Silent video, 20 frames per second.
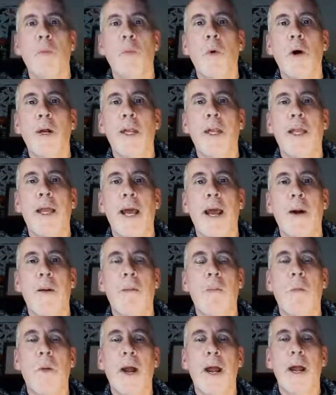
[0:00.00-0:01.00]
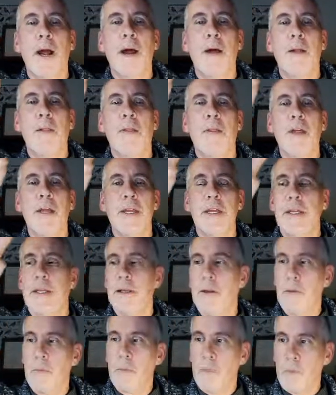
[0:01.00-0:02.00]
working out where
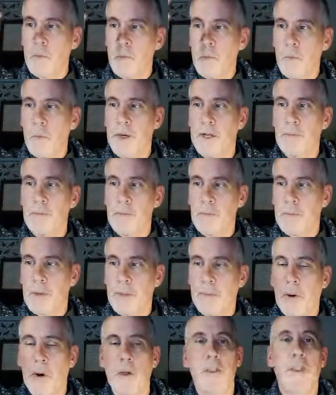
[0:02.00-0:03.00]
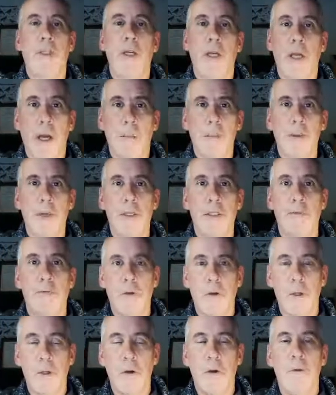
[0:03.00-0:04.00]
the the points of the compass
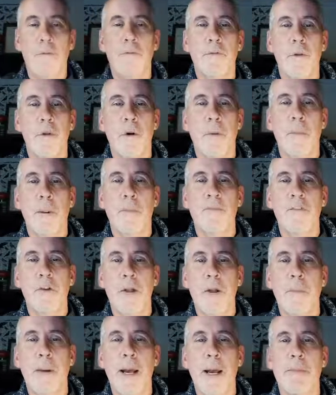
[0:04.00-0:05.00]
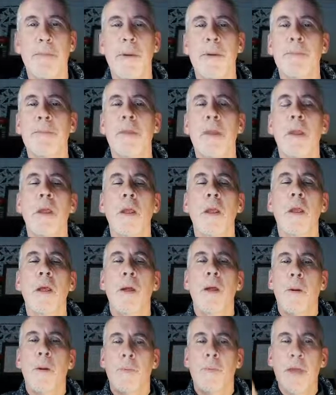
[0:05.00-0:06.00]
for your for your for your map.
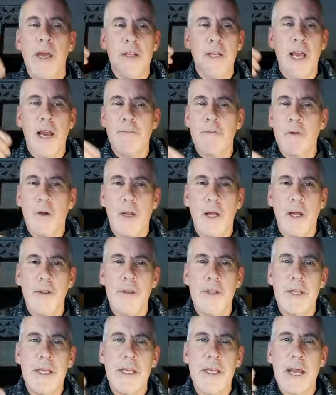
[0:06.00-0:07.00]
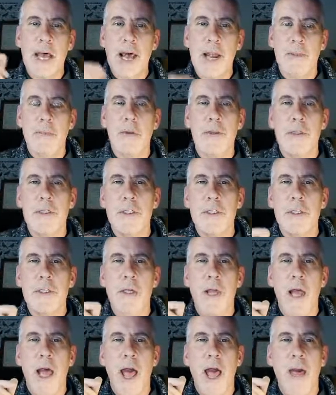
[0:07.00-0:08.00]
Then you have a look at the
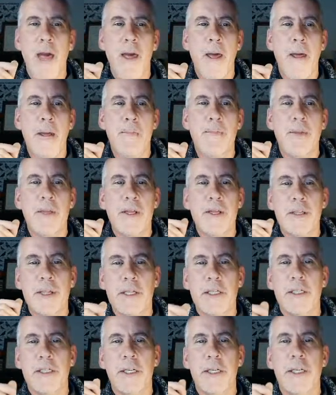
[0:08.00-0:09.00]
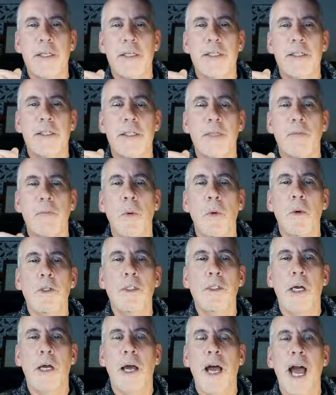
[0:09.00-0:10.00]
elements, and this is the
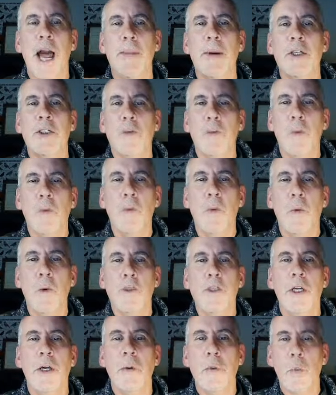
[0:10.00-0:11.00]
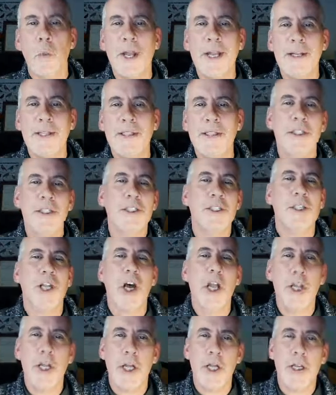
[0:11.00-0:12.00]
water, how much water, wind,
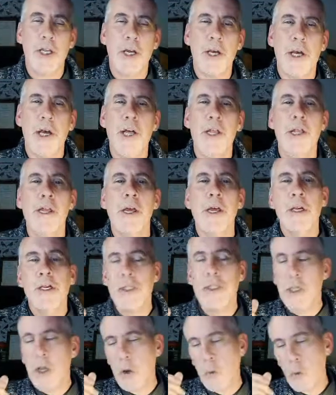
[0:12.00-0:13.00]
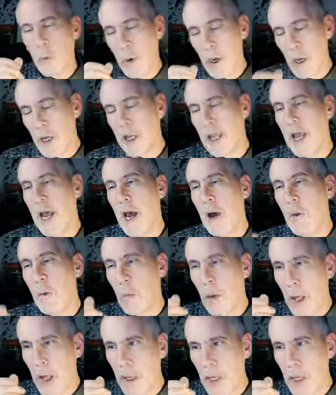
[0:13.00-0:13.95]
sun, and earth. So work out